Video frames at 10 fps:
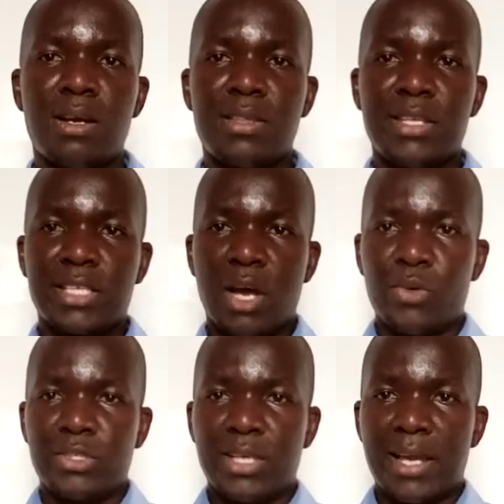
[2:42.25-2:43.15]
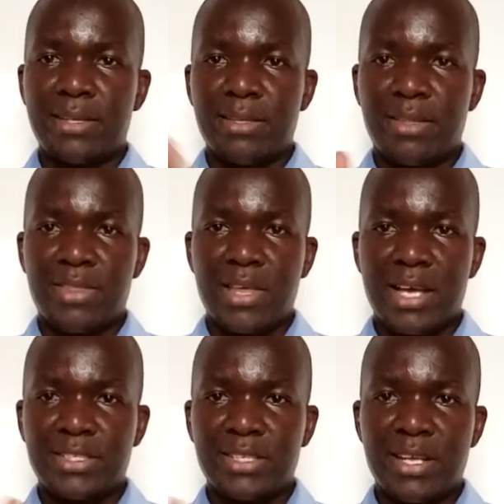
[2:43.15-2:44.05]
this is how we sign
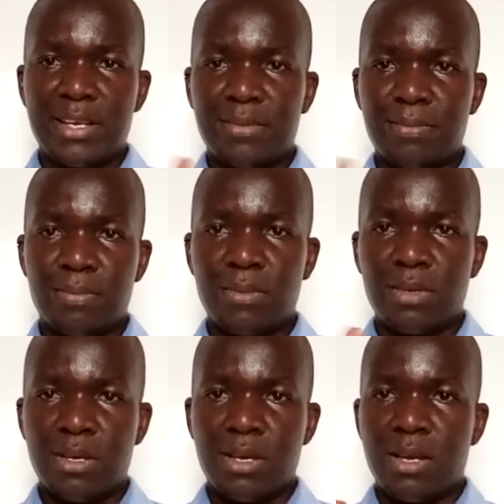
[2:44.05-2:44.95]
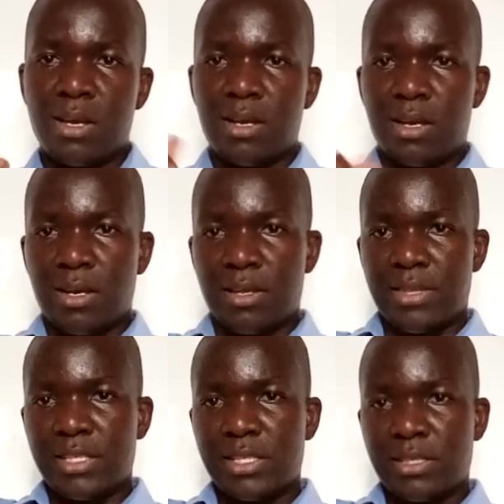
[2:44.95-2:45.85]
Thursday,
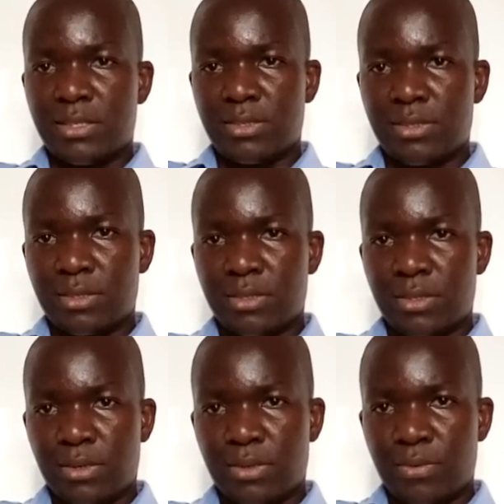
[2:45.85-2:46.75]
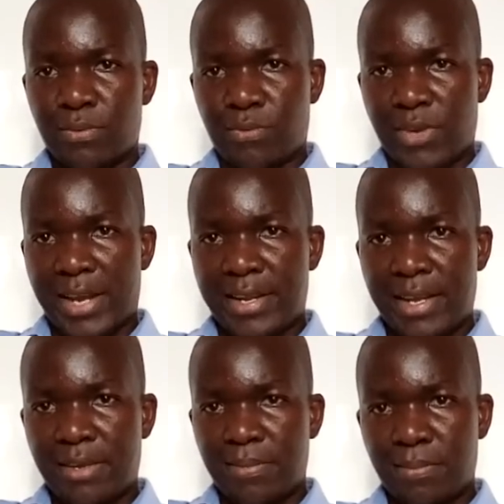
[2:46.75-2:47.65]
this is
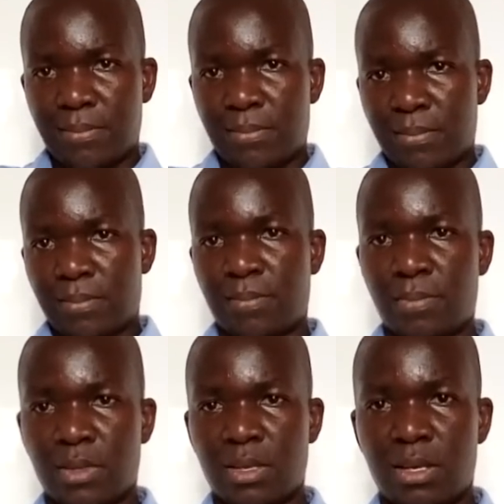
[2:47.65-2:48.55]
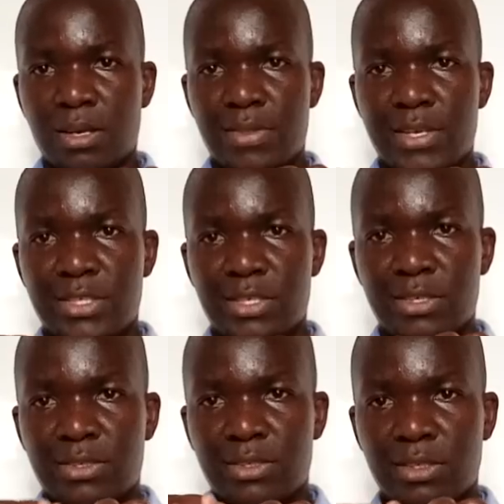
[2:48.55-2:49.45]
Friday, this
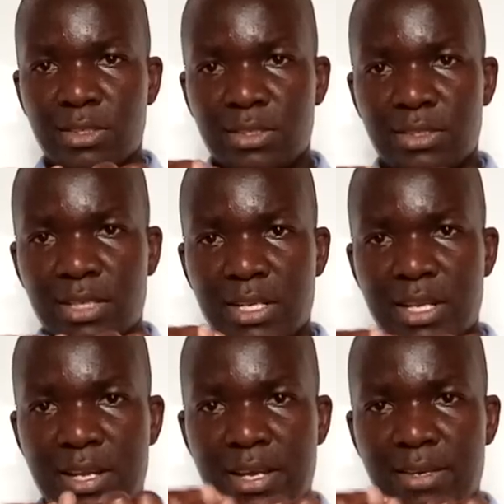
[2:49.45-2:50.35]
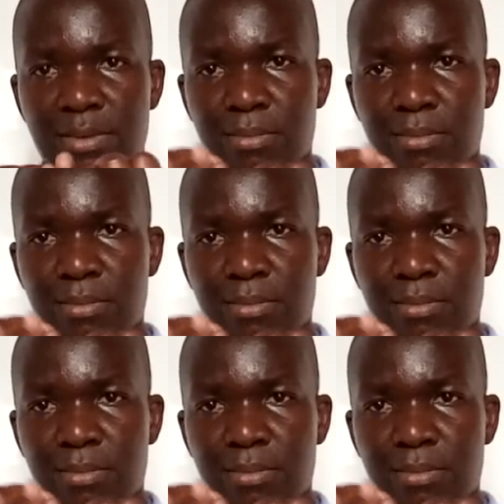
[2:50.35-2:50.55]
is Saturday,